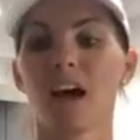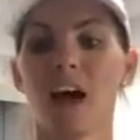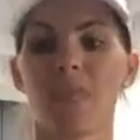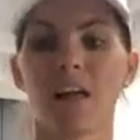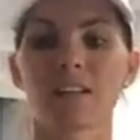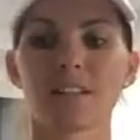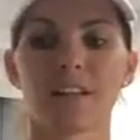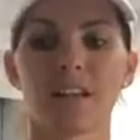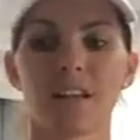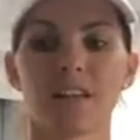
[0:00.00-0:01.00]
And then on
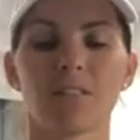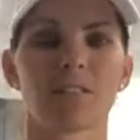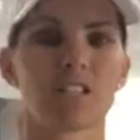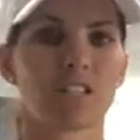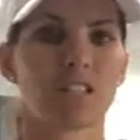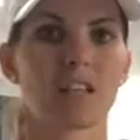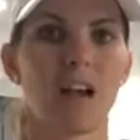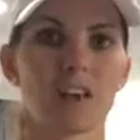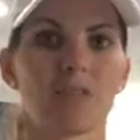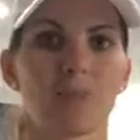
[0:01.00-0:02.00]
Sunday, it's just
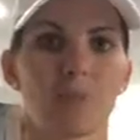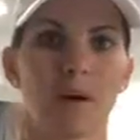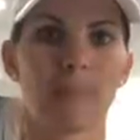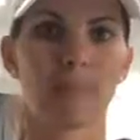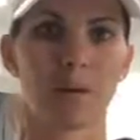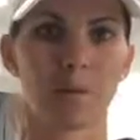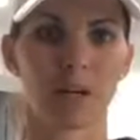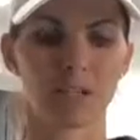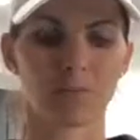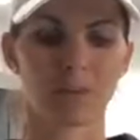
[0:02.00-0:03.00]
kind of whatever the day
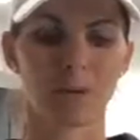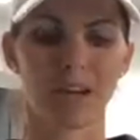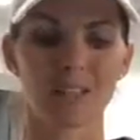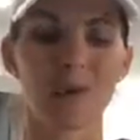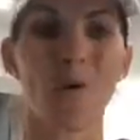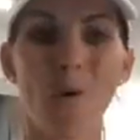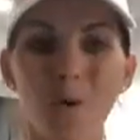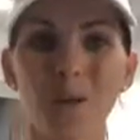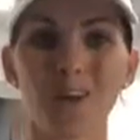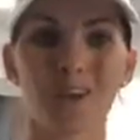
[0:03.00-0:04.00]
brings. Okay, so I'm
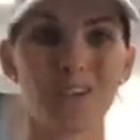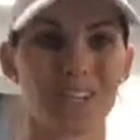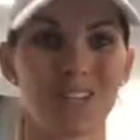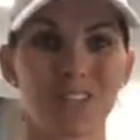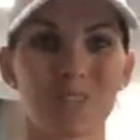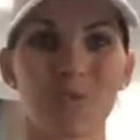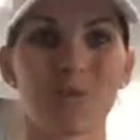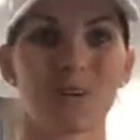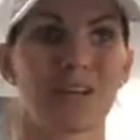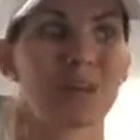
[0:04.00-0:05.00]
only cooking 2 or
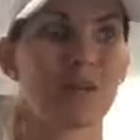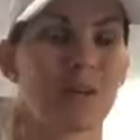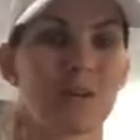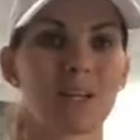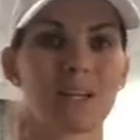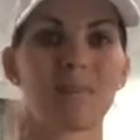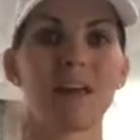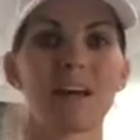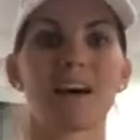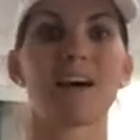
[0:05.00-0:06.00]
3 nights a week because I
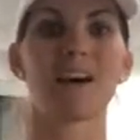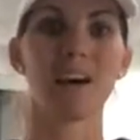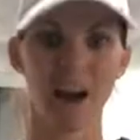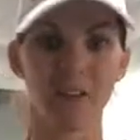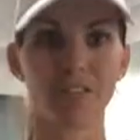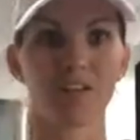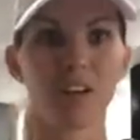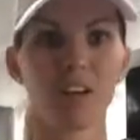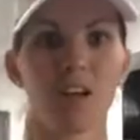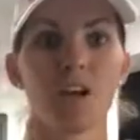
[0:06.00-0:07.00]
make enough
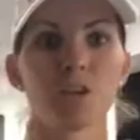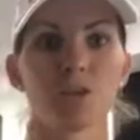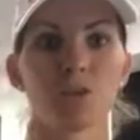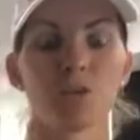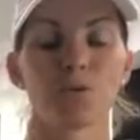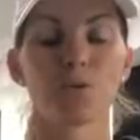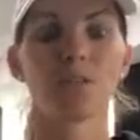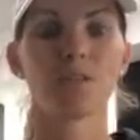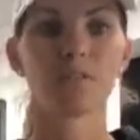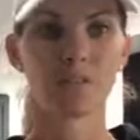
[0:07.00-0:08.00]
to
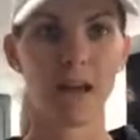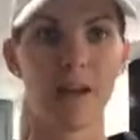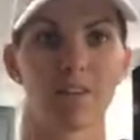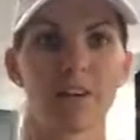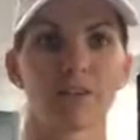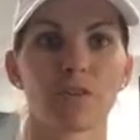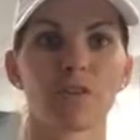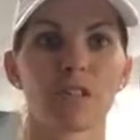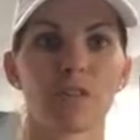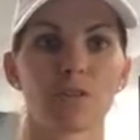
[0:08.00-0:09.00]
have
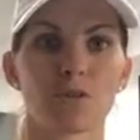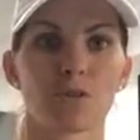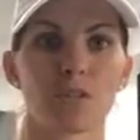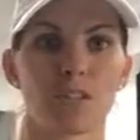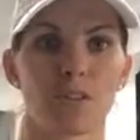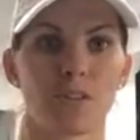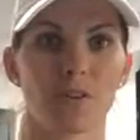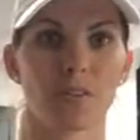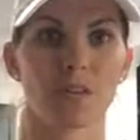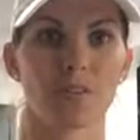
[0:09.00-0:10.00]
leftovers on those Tuesdays and
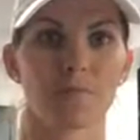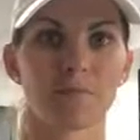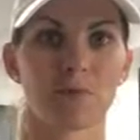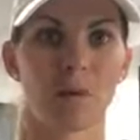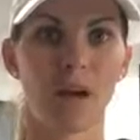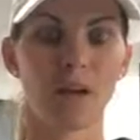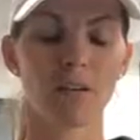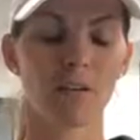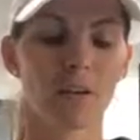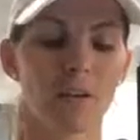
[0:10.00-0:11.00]
Thursdays. Okay?
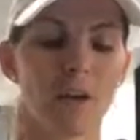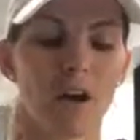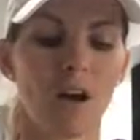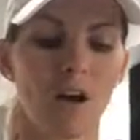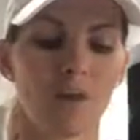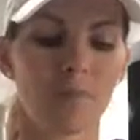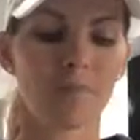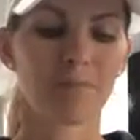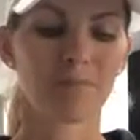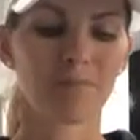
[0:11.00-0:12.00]

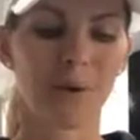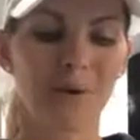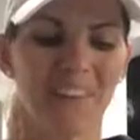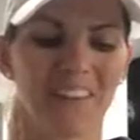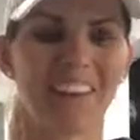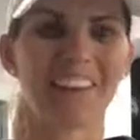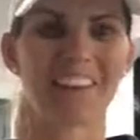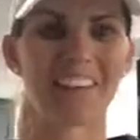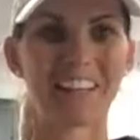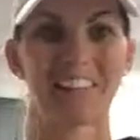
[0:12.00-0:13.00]
So
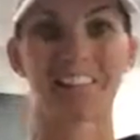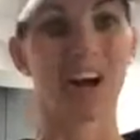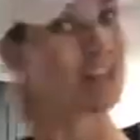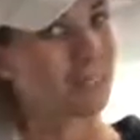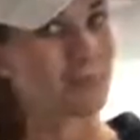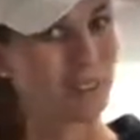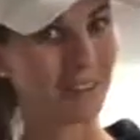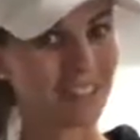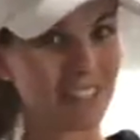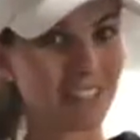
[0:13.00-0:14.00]
I'm going to give husbands a
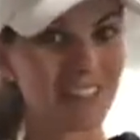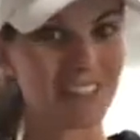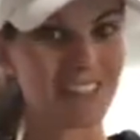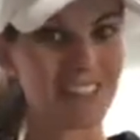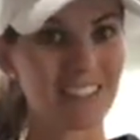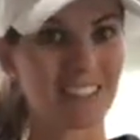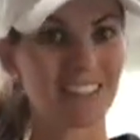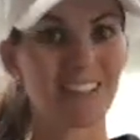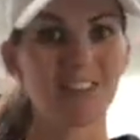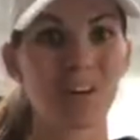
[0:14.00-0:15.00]
little tough love on this. Like,
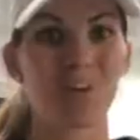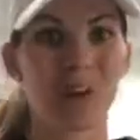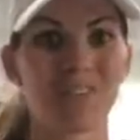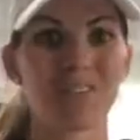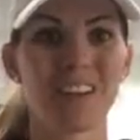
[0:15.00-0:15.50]
give your wife